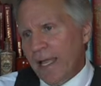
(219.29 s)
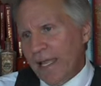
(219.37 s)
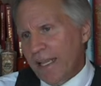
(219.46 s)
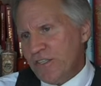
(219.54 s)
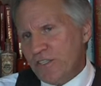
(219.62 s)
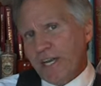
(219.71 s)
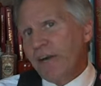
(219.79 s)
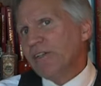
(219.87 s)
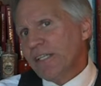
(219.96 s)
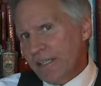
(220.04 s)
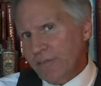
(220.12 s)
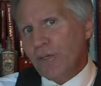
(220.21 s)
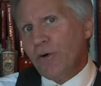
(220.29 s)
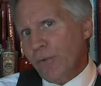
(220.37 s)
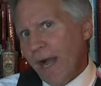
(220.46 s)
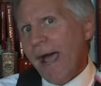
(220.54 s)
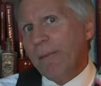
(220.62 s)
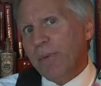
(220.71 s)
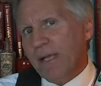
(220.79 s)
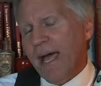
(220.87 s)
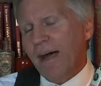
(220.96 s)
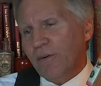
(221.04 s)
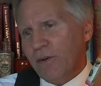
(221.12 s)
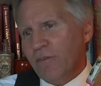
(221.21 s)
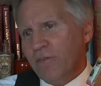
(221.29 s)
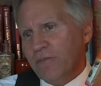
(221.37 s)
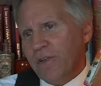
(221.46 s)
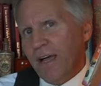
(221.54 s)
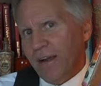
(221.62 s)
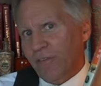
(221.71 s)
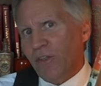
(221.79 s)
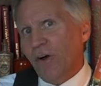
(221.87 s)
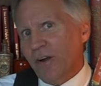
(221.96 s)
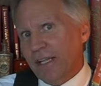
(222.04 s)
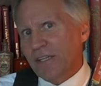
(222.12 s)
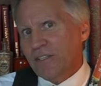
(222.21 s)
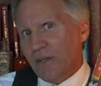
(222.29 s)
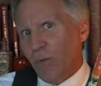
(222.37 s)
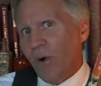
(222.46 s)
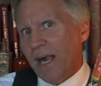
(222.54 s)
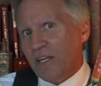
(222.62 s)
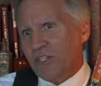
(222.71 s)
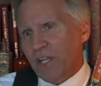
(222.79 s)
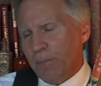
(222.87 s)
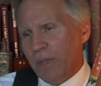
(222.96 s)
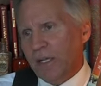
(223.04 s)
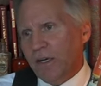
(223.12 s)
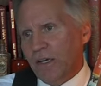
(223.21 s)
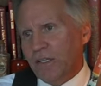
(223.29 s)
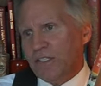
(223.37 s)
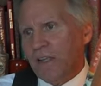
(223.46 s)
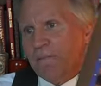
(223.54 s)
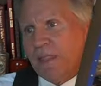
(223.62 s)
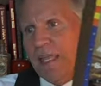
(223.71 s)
and it scared the living crap out of out of the audience that watched it because